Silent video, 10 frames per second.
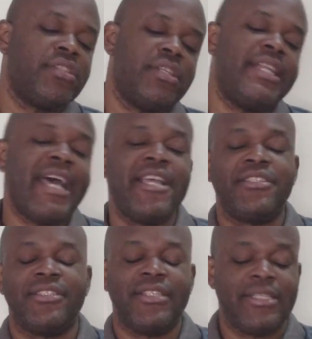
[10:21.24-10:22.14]
It's a
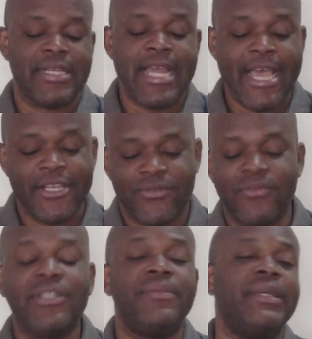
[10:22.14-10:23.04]
nice, that's a nice
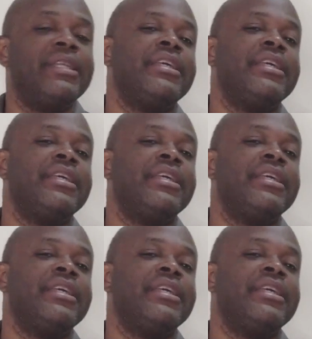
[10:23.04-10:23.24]
one.